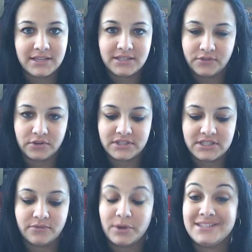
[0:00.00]
as difficult
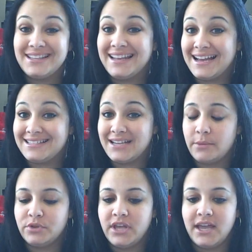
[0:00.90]
as it was the last
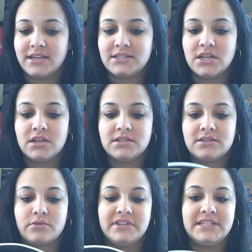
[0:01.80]
time with the
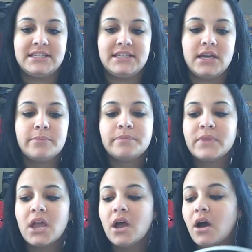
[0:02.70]
AX360.
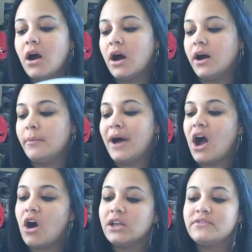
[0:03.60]

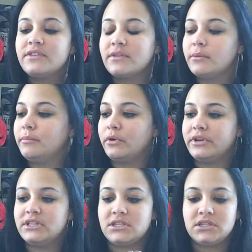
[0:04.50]
All of the
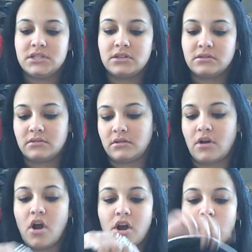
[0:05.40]
components
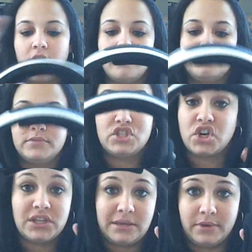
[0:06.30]
are
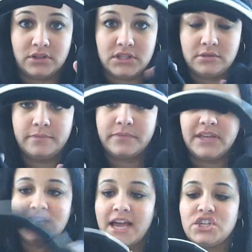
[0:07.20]
sturdily built.
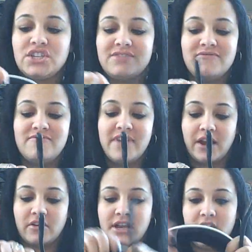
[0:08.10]
It's actually
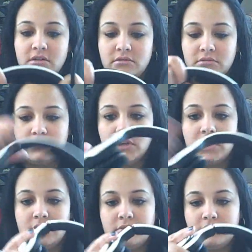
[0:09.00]
very, look,